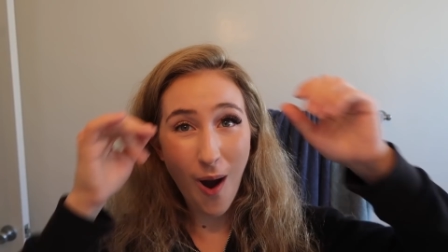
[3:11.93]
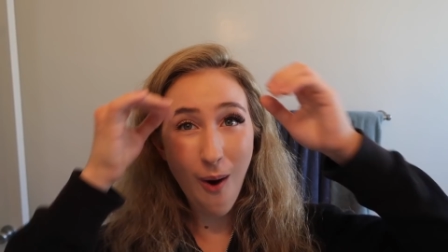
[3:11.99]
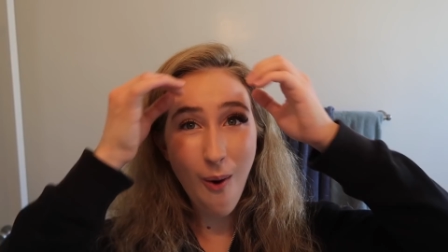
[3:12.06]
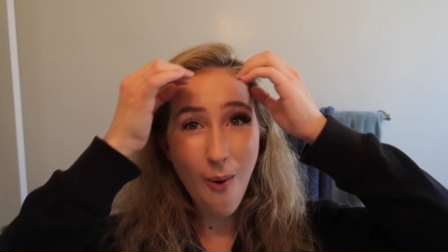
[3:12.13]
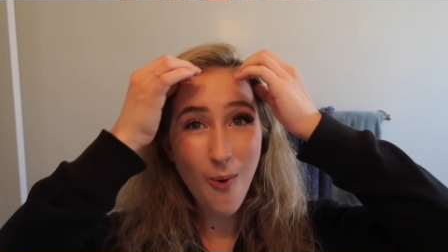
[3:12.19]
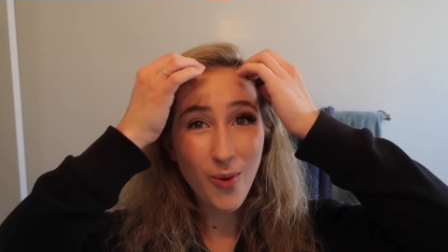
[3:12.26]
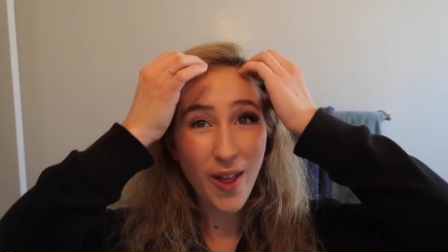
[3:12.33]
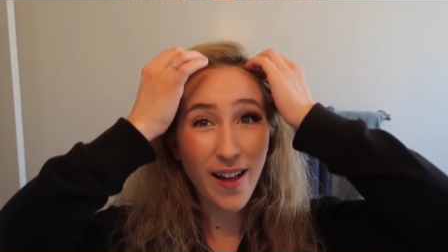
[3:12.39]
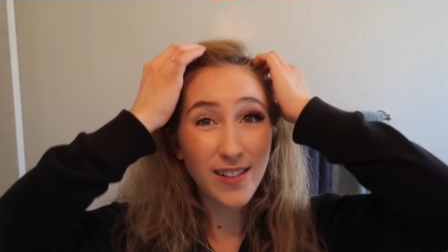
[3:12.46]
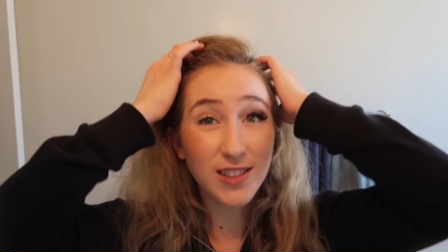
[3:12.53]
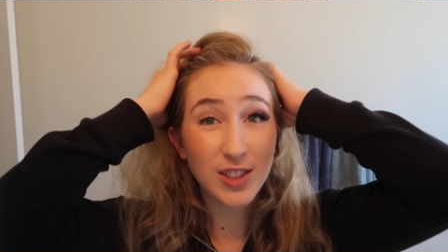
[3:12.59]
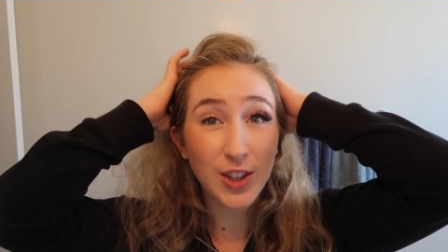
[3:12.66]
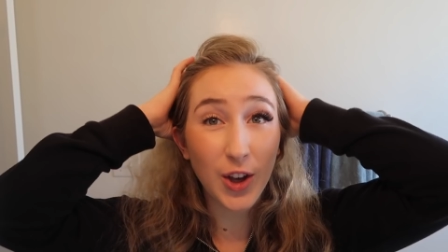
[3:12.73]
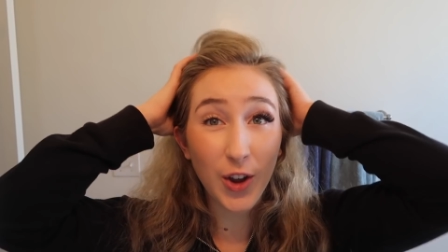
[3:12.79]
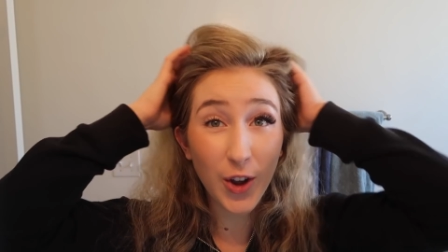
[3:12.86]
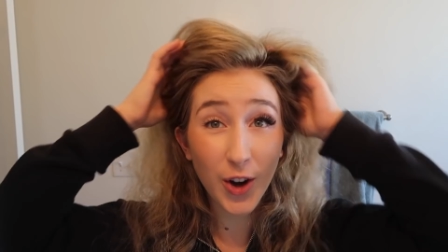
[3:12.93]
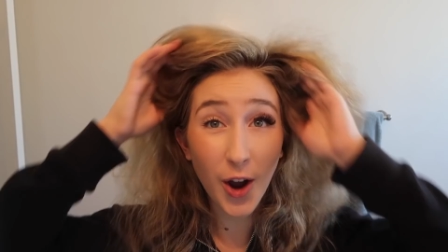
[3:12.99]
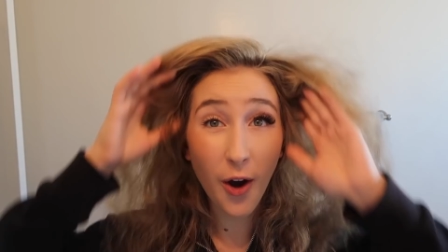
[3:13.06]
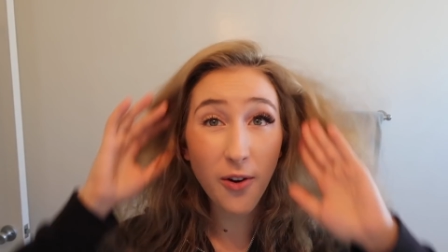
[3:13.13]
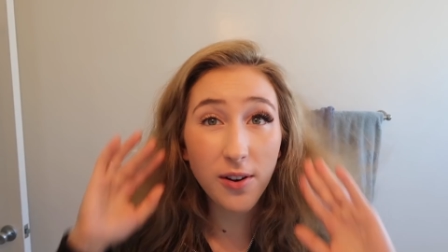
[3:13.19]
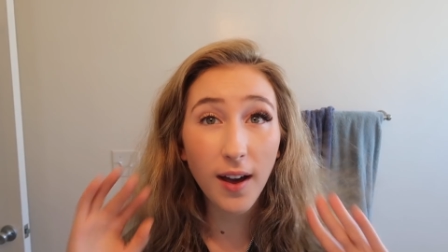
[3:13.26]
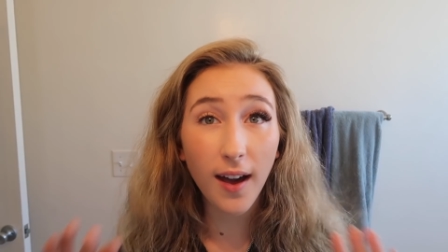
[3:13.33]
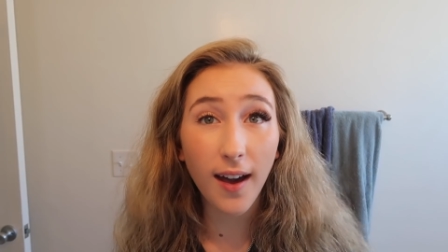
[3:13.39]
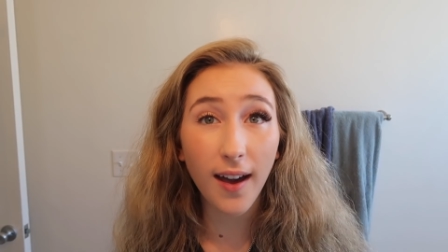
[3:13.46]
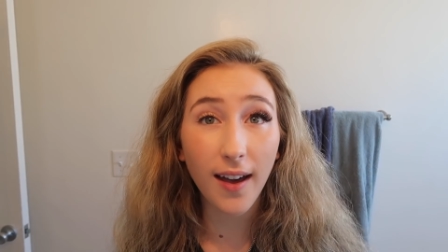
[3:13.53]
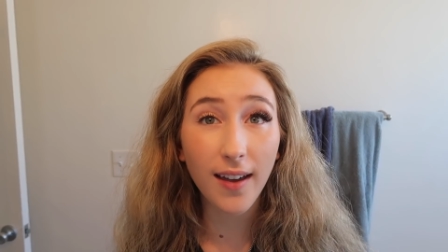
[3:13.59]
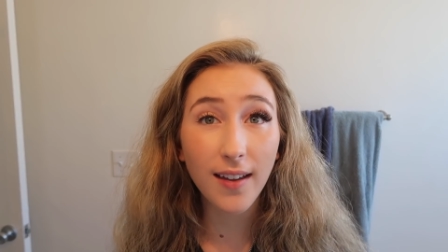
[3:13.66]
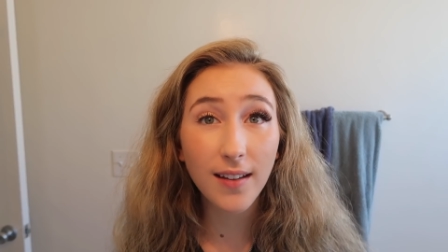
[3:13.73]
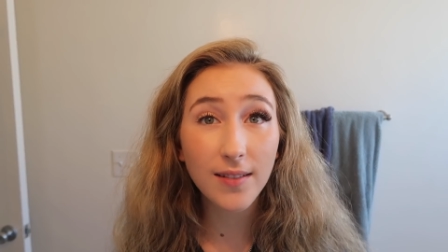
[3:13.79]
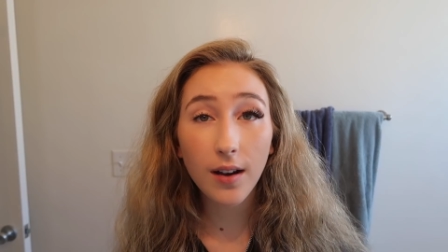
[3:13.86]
Woo! That was good. Okay.